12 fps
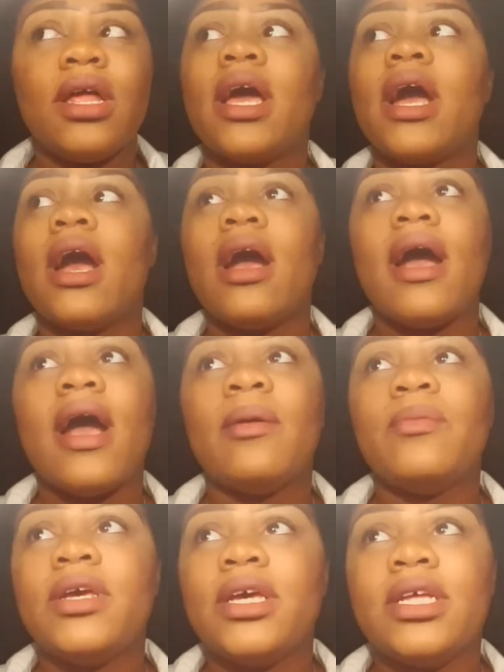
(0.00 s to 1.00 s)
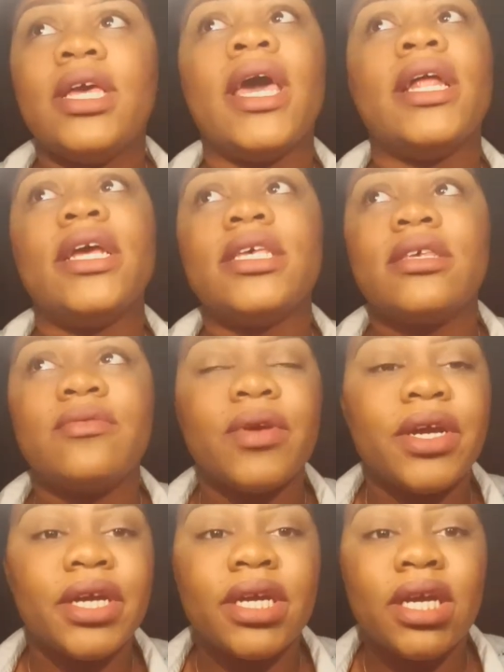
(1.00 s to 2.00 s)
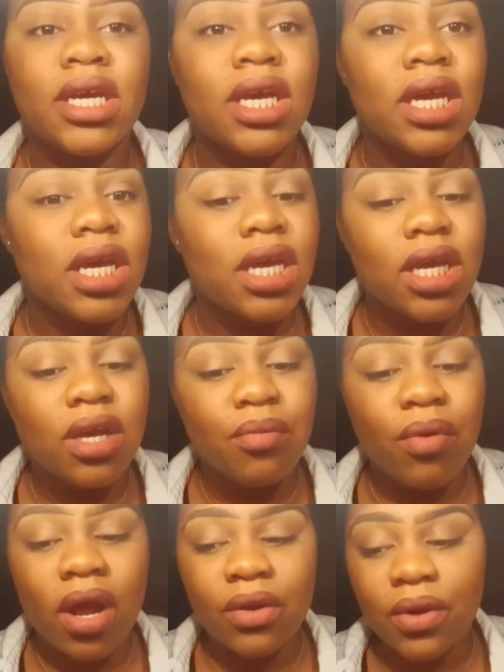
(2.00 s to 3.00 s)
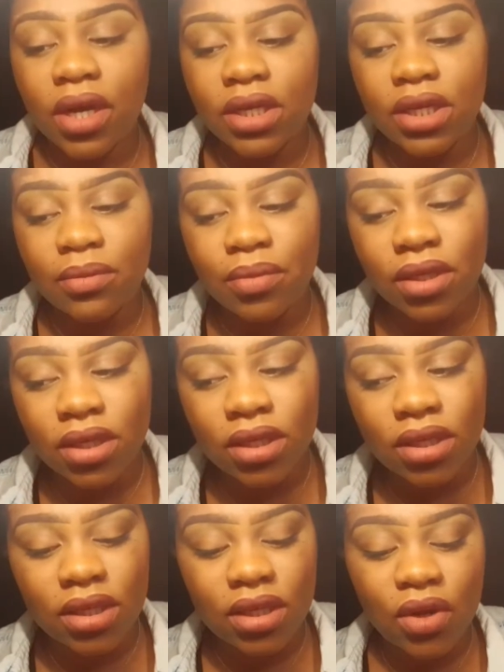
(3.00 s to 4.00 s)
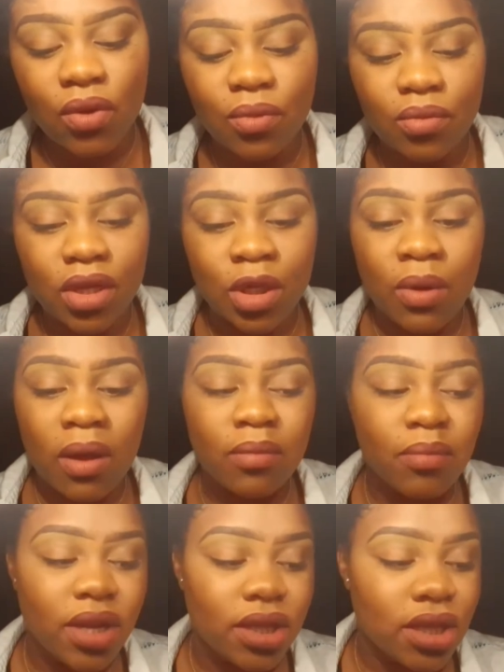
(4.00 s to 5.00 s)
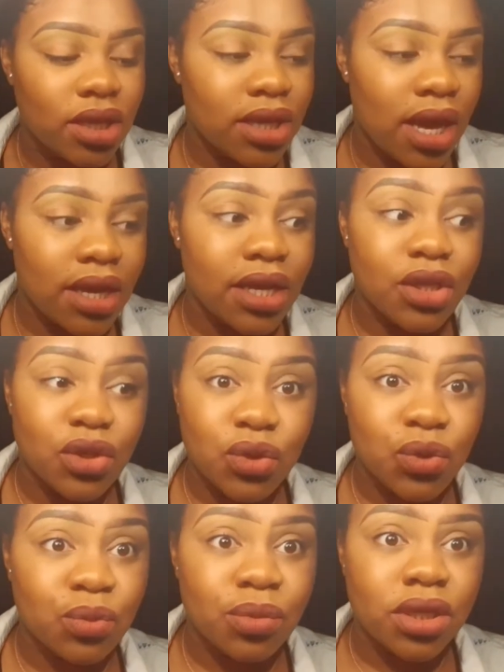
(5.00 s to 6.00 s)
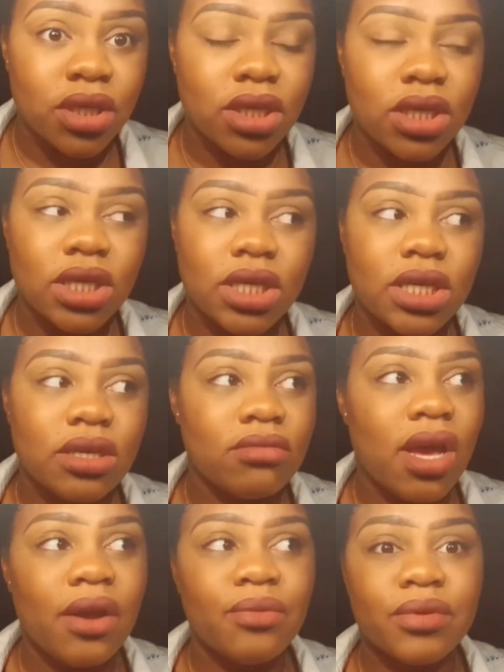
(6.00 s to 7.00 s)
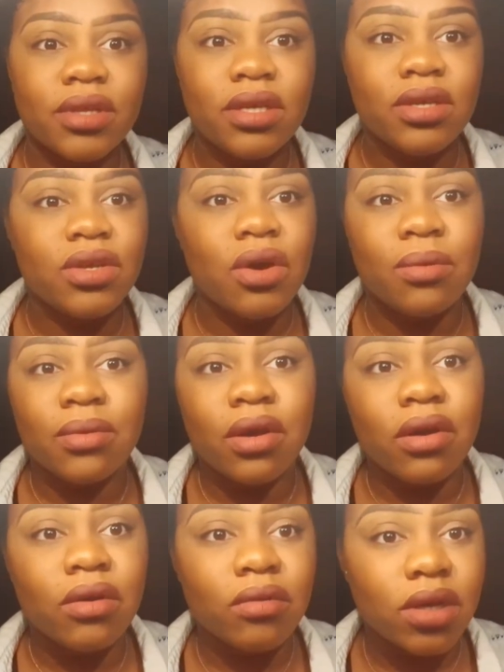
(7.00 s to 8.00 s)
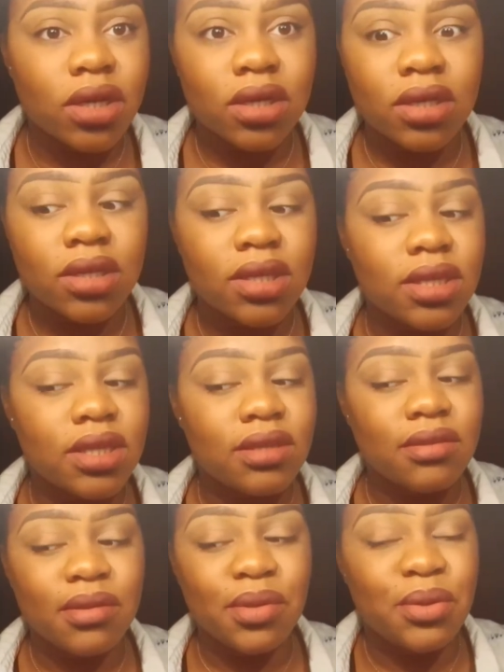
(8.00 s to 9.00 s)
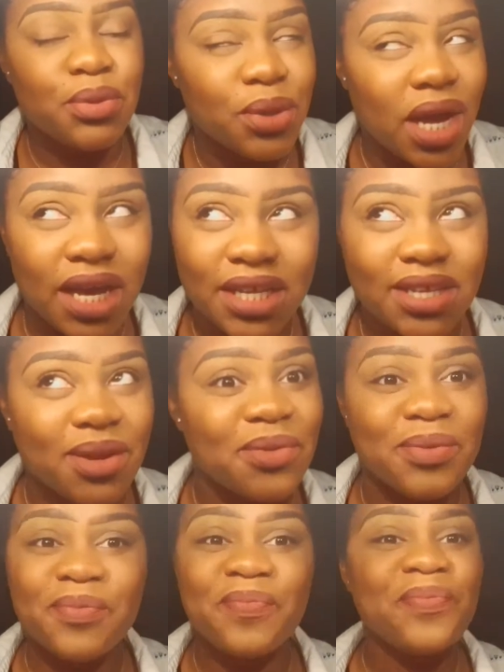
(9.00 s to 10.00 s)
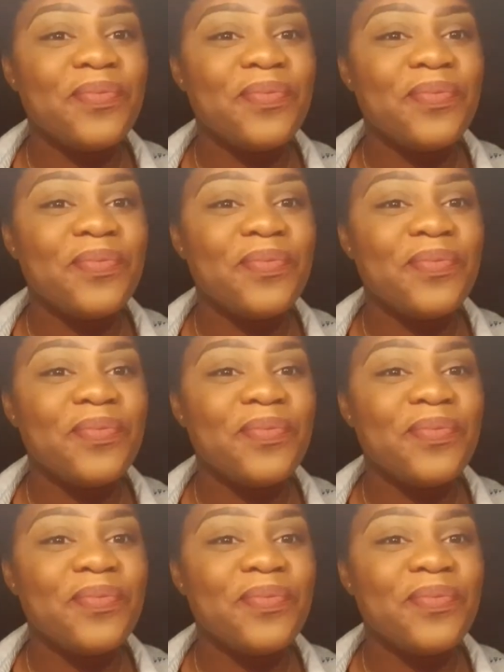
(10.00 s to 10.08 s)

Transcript: Like, I mean, yeah, that's a very broad question, because, you know, there's probably many things I can do, but I really don't know, because I don't.